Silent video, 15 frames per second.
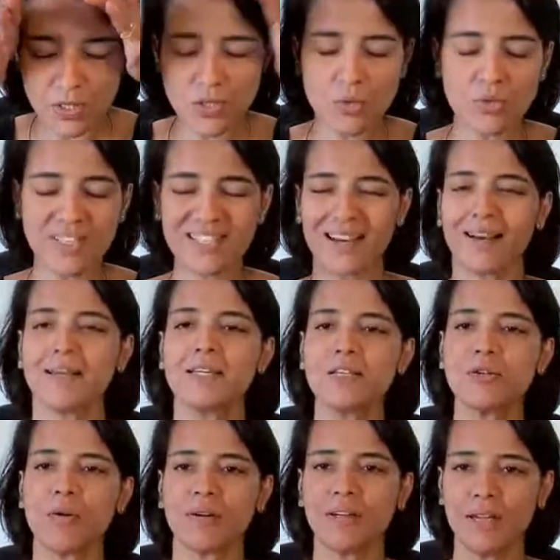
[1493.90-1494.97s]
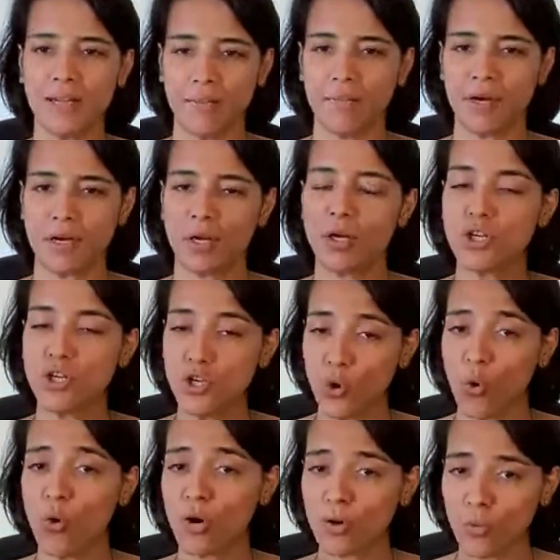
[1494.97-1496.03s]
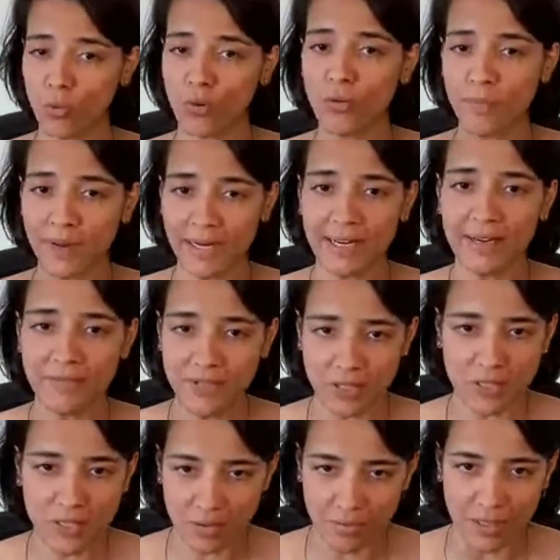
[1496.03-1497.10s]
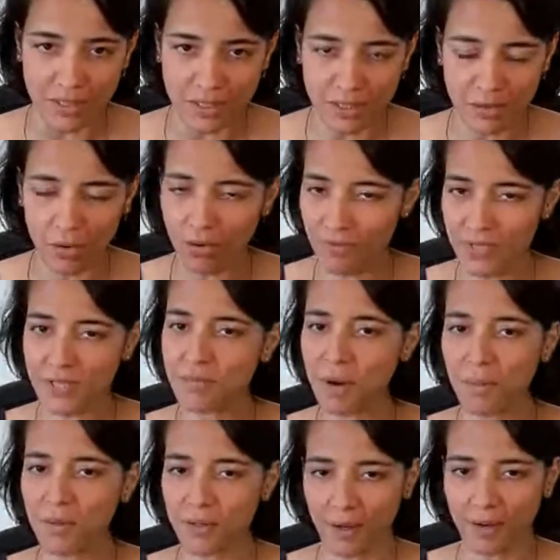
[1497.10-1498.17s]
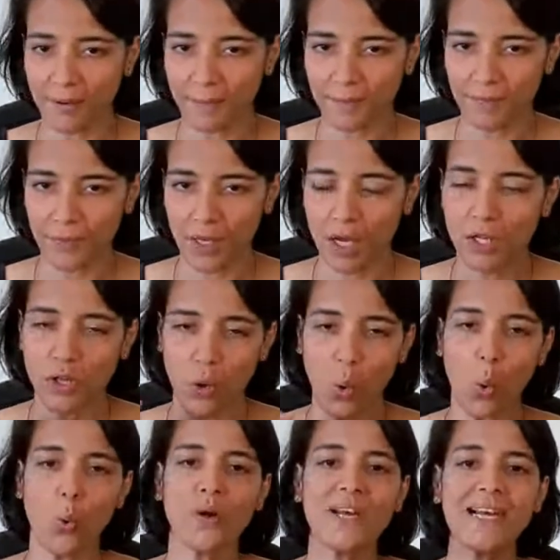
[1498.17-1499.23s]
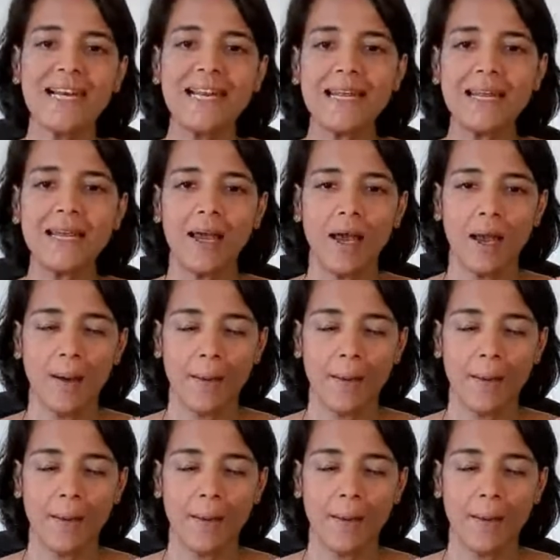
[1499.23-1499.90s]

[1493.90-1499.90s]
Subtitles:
So sky is not the limit. Your own belief system is. Always remember that. The only